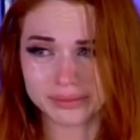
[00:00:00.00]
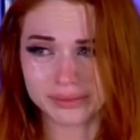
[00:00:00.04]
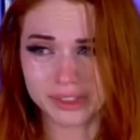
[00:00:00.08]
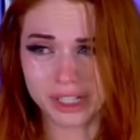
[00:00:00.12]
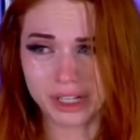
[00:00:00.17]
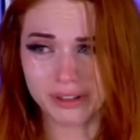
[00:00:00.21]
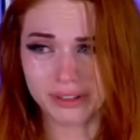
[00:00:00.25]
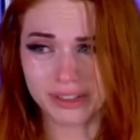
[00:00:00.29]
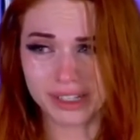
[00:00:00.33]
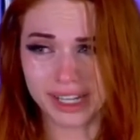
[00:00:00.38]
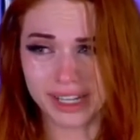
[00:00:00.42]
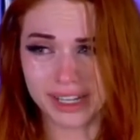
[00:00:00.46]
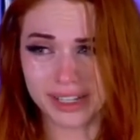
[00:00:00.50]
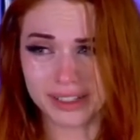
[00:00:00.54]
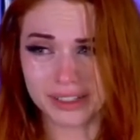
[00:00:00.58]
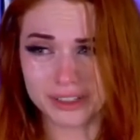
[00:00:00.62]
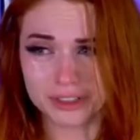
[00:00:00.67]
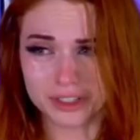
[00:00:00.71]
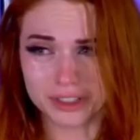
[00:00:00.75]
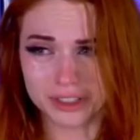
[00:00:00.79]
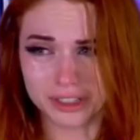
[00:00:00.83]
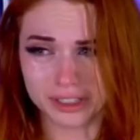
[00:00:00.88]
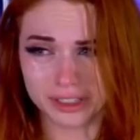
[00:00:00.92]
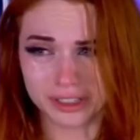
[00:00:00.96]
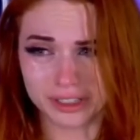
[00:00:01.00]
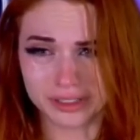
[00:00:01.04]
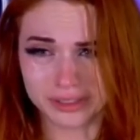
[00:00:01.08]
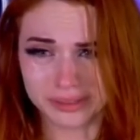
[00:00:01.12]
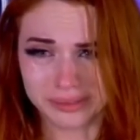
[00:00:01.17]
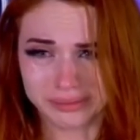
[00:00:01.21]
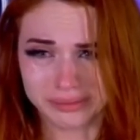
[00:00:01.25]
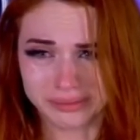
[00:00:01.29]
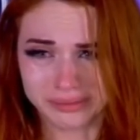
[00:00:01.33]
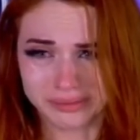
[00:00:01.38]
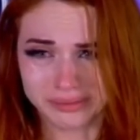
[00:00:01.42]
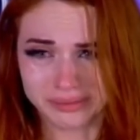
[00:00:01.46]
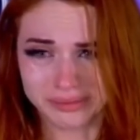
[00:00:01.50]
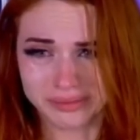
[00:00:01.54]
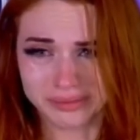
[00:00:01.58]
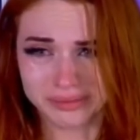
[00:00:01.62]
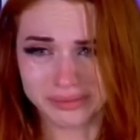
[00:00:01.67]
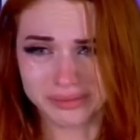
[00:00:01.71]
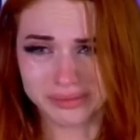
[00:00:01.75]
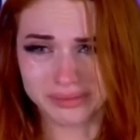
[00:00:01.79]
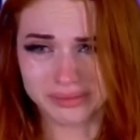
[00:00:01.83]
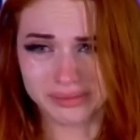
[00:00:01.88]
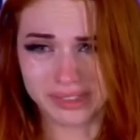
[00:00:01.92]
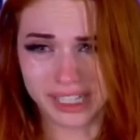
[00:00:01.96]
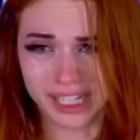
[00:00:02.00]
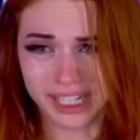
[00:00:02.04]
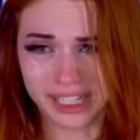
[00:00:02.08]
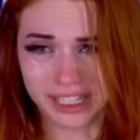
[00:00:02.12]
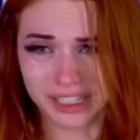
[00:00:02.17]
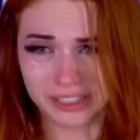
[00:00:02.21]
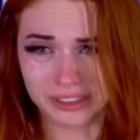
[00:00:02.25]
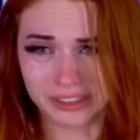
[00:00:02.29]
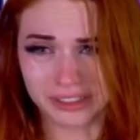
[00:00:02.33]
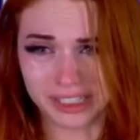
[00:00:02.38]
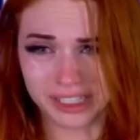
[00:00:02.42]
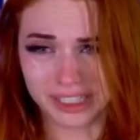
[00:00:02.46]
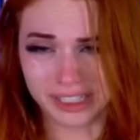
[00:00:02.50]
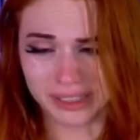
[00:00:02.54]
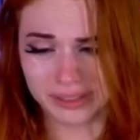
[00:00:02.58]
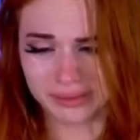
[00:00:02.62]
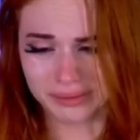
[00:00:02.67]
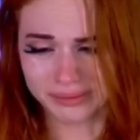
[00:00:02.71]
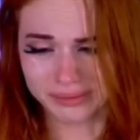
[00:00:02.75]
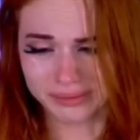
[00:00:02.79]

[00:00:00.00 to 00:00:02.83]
okay, sure. I agree.